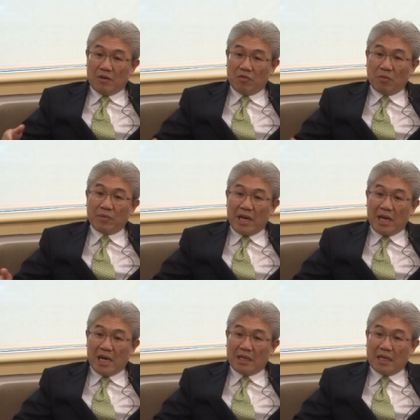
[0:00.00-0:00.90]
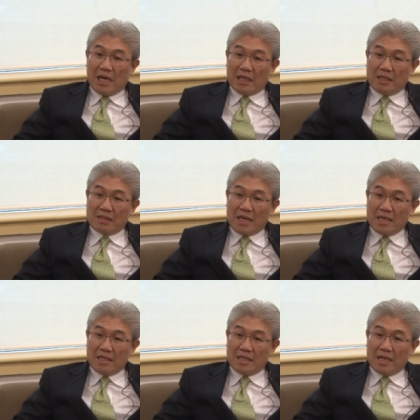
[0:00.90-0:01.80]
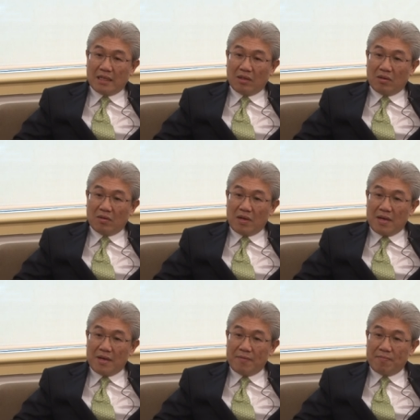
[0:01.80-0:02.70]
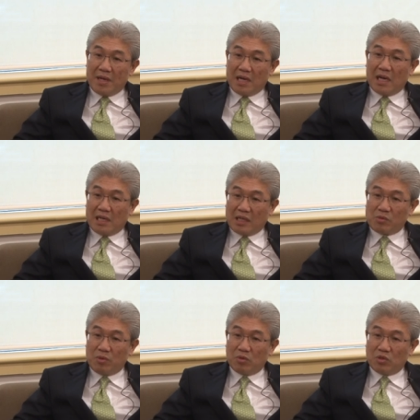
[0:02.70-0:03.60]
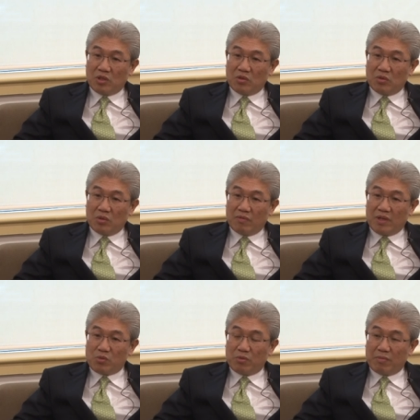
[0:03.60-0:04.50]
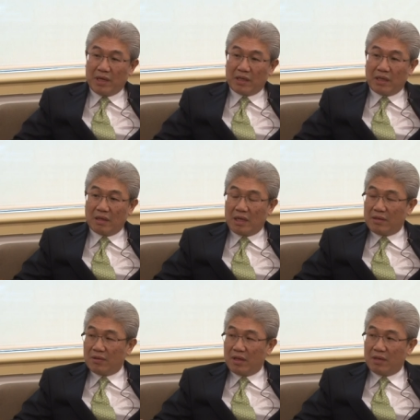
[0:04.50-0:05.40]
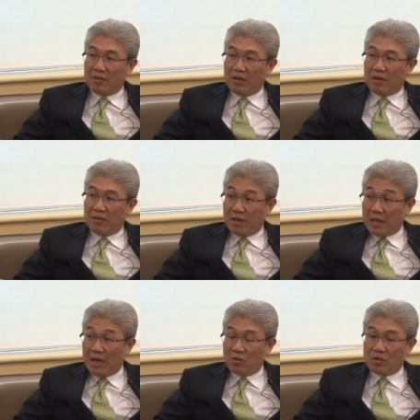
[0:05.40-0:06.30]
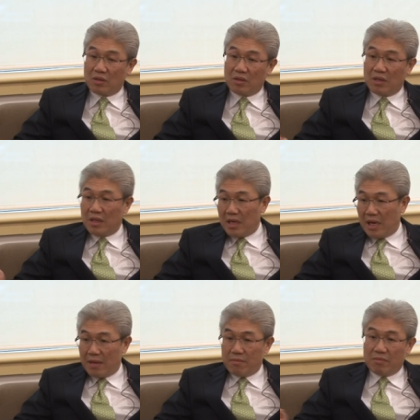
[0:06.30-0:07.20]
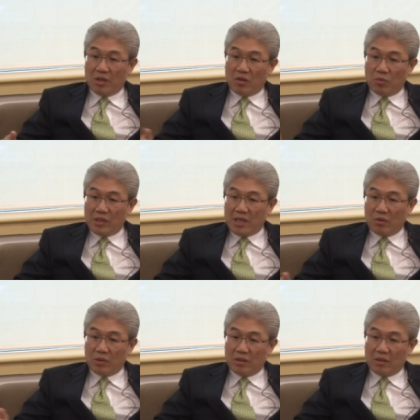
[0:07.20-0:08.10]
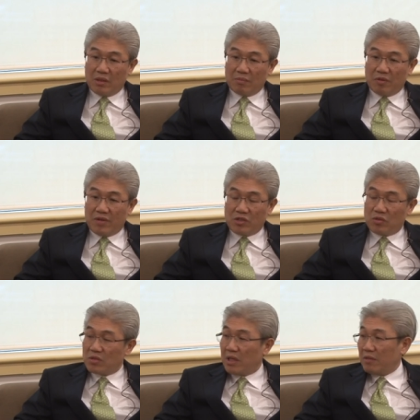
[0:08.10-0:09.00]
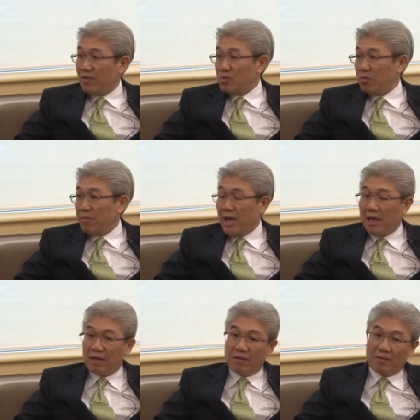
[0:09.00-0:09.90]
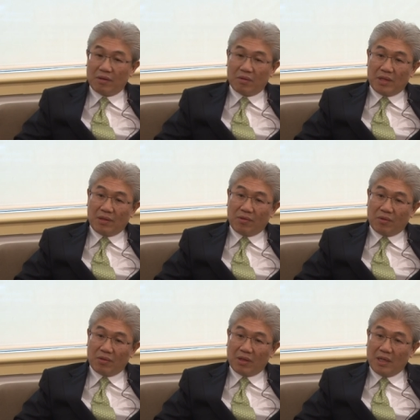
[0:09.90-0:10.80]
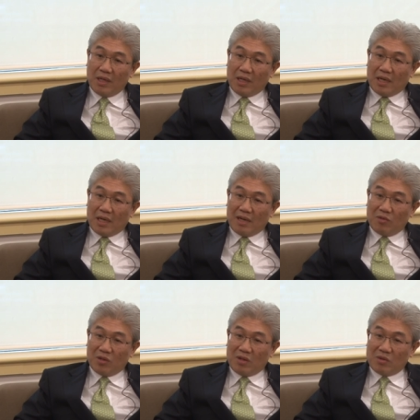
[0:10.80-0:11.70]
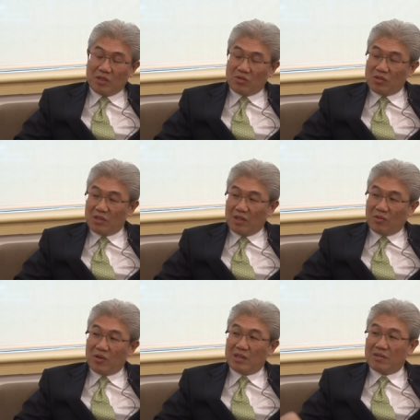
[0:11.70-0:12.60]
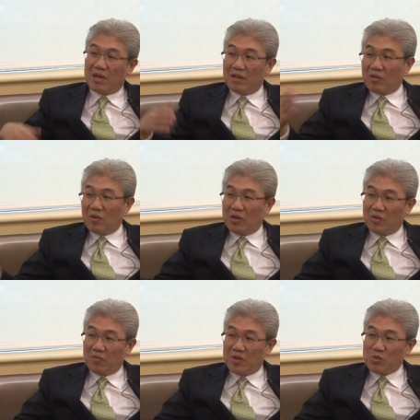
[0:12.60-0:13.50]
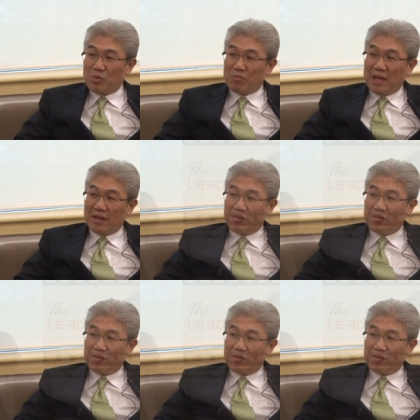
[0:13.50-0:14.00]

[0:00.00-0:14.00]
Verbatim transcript: From there, I, I decided that, you know, um, and I had exposure to investment banking as, a, as, a, as an accountant. I, you know, we dealt with professionals like investment banks yep. and all that sort of thing. And I thought that was interesting, so I decided to go into investment bank.